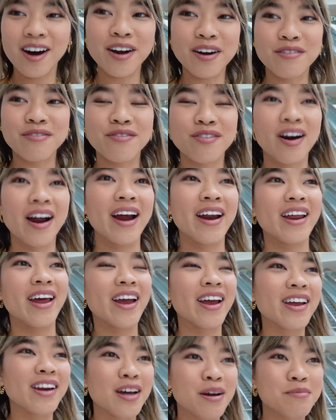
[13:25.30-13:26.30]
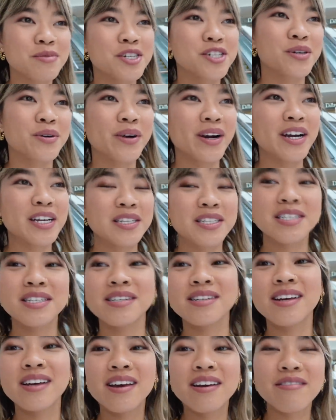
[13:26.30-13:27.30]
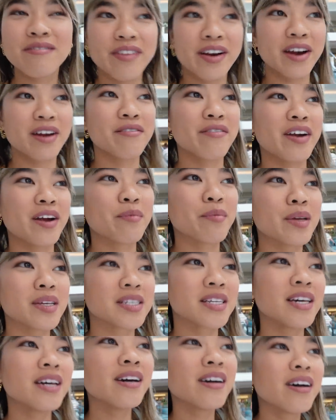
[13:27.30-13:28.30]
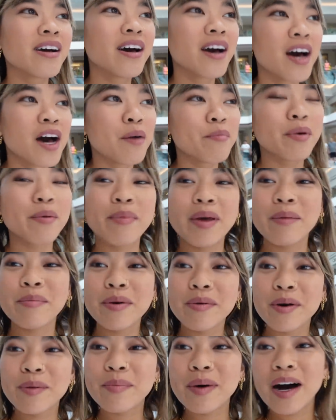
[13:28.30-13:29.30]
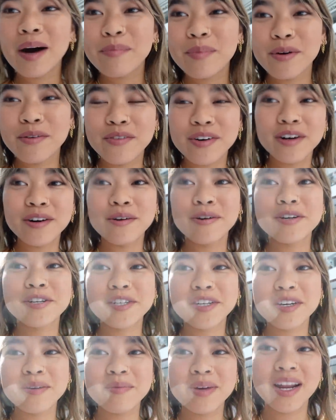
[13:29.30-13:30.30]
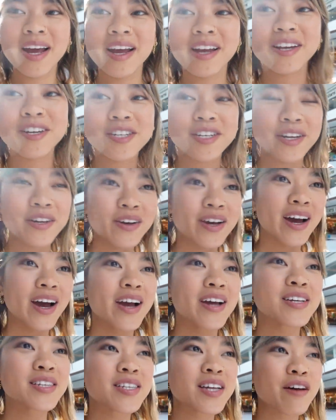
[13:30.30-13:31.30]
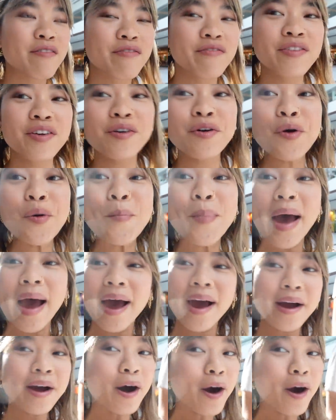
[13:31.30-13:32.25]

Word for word: on a Friday and I'm sure it's very, very busy. But maybe we'll pop over to Nordstrom and I can show you guys a few bag